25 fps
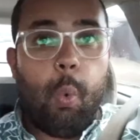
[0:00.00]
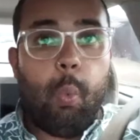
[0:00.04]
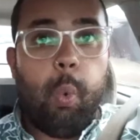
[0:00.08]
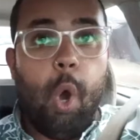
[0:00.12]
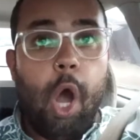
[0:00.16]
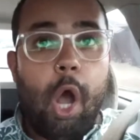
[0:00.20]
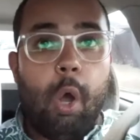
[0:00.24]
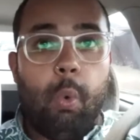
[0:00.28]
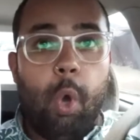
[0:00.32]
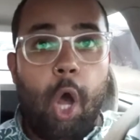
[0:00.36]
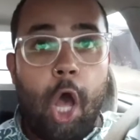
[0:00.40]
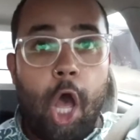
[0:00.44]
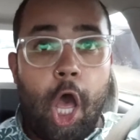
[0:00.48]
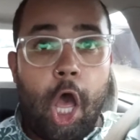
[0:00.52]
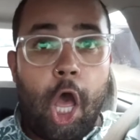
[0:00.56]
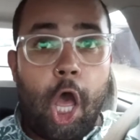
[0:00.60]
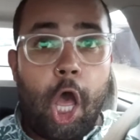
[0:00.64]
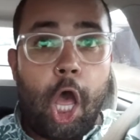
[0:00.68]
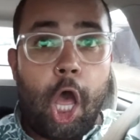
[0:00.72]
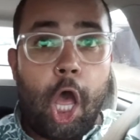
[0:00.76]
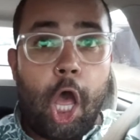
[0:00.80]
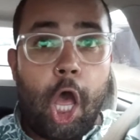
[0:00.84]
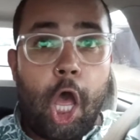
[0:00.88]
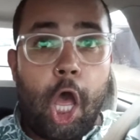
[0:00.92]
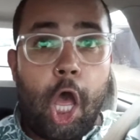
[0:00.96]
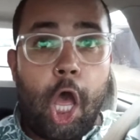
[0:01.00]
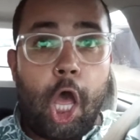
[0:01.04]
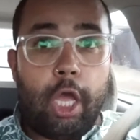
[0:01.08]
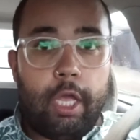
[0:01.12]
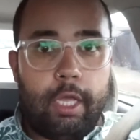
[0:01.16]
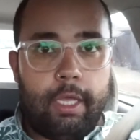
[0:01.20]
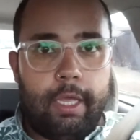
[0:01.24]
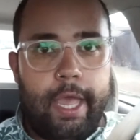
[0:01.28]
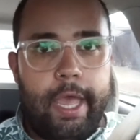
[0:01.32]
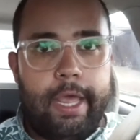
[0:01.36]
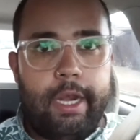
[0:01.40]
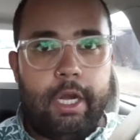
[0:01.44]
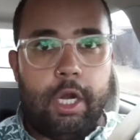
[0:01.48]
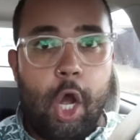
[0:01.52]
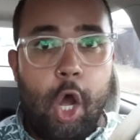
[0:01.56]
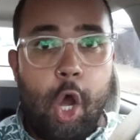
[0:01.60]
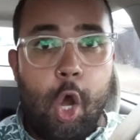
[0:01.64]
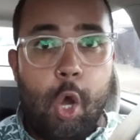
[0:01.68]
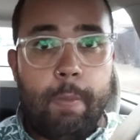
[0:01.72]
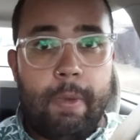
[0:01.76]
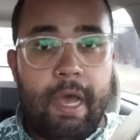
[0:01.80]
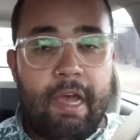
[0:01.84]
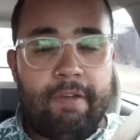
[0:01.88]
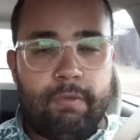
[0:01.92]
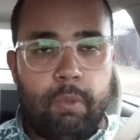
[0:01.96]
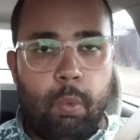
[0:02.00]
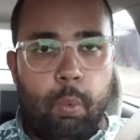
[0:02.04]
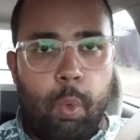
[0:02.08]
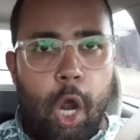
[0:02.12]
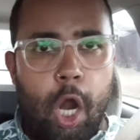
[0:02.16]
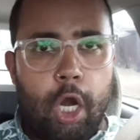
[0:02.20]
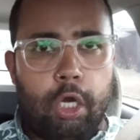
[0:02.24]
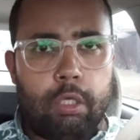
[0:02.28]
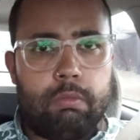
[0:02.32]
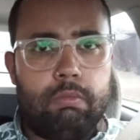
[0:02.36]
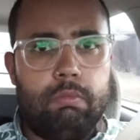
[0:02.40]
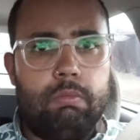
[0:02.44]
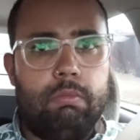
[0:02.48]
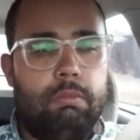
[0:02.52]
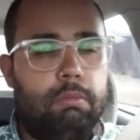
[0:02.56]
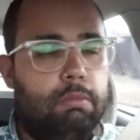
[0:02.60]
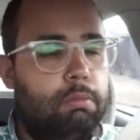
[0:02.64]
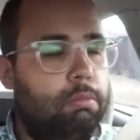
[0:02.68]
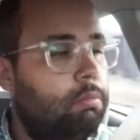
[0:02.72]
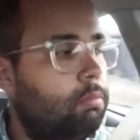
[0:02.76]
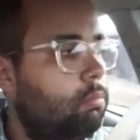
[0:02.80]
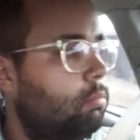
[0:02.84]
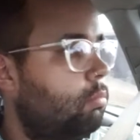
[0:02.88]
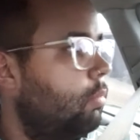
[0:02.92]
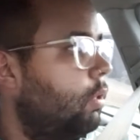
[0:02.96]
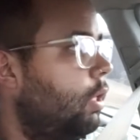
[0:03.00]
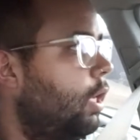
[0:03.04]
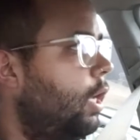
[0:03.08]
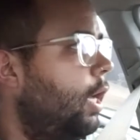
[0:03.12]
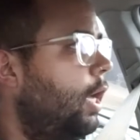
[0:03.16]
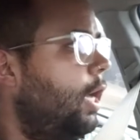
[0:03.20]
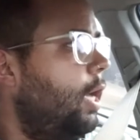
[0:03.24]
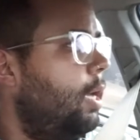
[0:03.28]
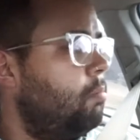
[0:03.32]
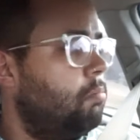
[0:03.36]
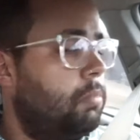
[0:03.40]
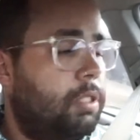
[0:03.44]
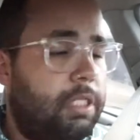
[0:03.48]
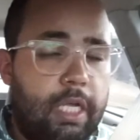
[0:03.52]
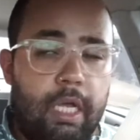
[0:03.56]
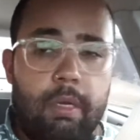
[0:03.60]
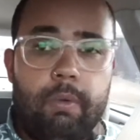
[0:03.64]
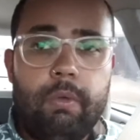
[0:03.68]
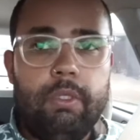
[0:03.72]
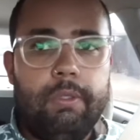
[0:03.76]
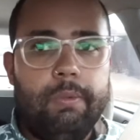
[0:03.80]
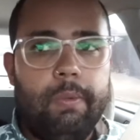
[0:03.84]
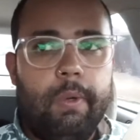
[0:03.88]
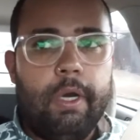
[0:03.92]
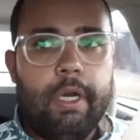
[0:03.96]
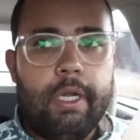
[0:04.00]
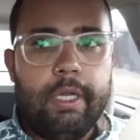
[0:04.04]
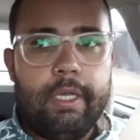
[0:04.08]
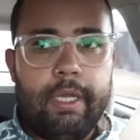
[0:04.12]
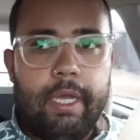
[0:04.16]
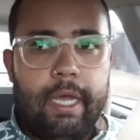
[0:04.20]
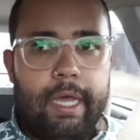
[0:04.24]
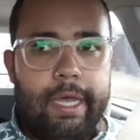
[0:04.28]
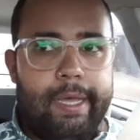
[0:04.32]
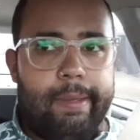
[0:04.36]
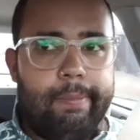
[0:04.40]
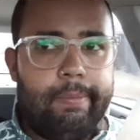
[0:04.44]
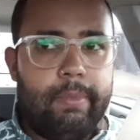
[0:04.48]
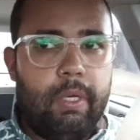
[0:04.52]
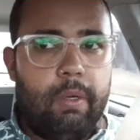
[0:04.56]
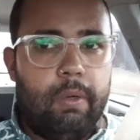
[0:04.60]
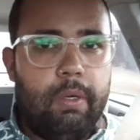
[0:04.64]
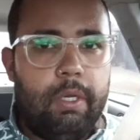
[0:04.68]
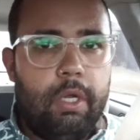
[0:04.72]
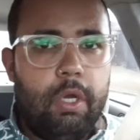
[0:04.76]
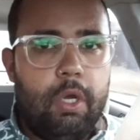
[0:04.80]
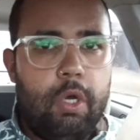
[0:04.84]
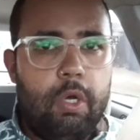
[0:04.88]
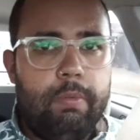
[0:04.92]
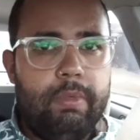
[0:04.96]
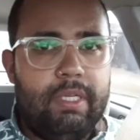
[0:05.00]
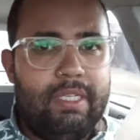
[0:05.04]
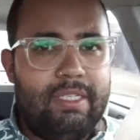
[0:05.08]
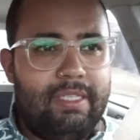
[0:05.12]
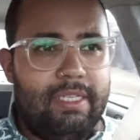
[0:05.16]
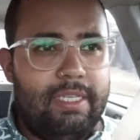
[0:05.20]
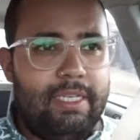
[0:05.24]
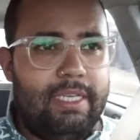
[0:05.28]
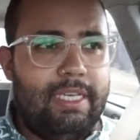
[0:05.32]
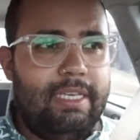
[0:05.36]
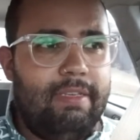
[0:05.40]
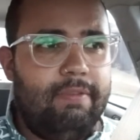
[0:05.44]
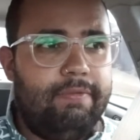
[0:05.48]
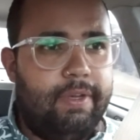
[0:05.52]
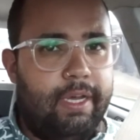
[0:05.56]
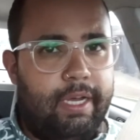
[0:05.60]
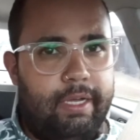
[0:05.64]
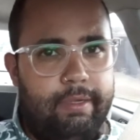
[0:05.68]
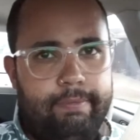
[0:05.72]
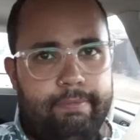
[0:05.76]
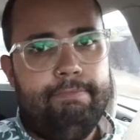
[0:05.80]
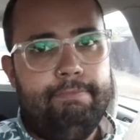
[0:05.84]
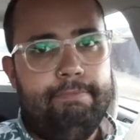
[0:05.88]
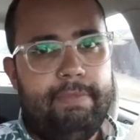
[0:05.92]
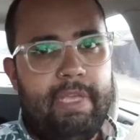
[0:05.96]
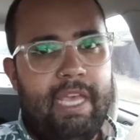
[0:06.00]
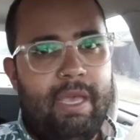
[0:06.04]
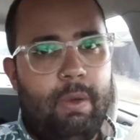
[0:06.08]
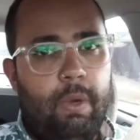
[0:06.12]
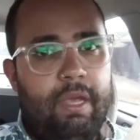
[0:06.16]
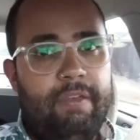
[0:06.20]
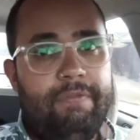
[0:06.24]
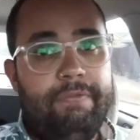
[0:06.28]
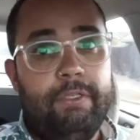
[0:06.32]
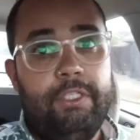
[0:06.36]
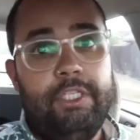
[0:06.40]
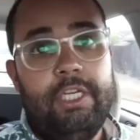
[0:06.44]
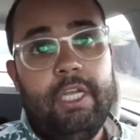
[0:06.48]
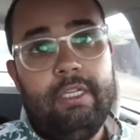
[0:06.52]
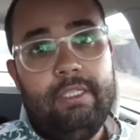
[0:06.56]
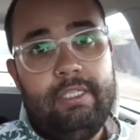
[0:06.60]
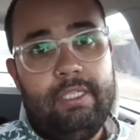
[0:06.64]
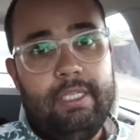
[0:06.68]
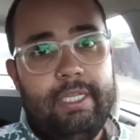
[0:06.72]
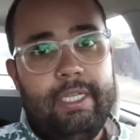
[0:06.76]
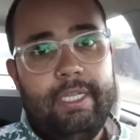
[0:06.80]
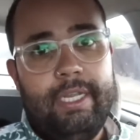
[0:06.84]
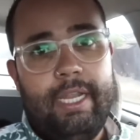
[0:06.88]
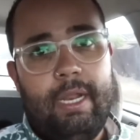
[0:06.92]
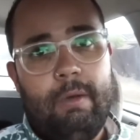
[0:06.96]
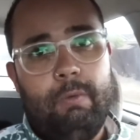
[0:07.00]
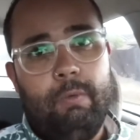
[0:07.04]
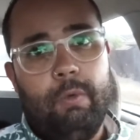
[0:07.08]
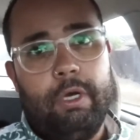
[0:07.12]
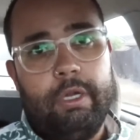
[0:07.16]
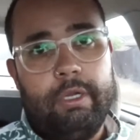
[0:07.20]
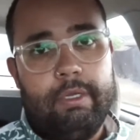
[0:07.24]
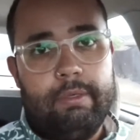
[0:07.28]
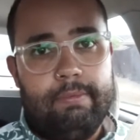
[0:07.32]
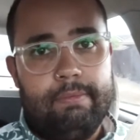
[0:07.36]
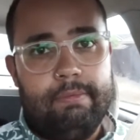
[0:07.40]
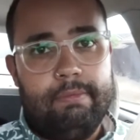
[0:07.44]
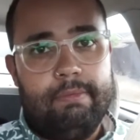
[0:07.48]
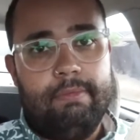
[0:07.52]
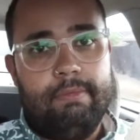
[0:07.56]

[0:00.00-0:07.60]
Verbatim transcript: What, what? Headed home after work. I'm done with work. I'm going home to see Eva and wait for Chelsea to get out of work.